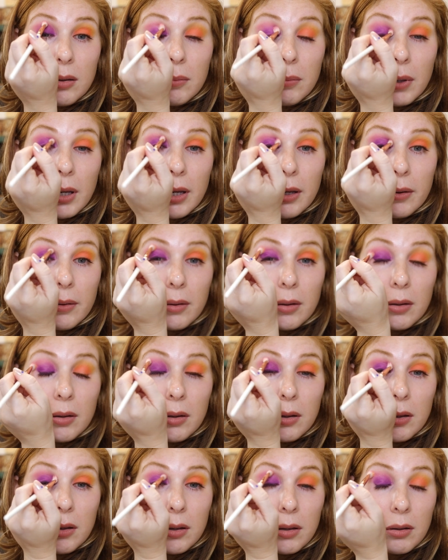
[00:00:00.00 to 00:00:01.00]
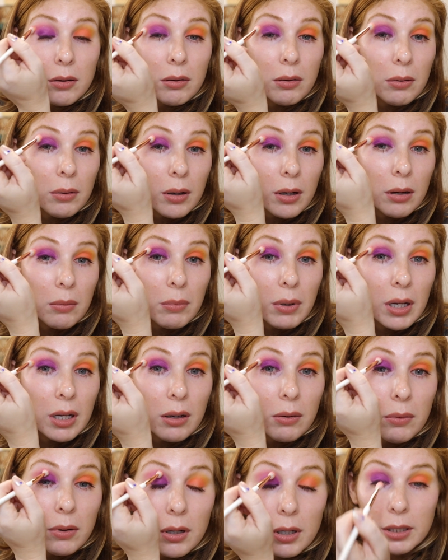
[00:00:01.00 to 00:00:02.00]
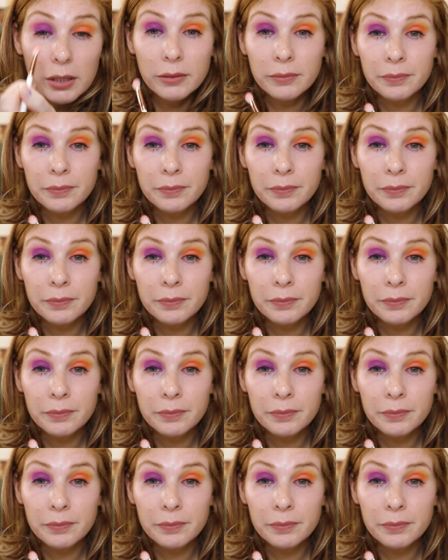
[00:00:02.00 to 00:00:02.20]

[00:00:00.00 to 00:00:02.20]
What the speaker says: But we're gonna make it work.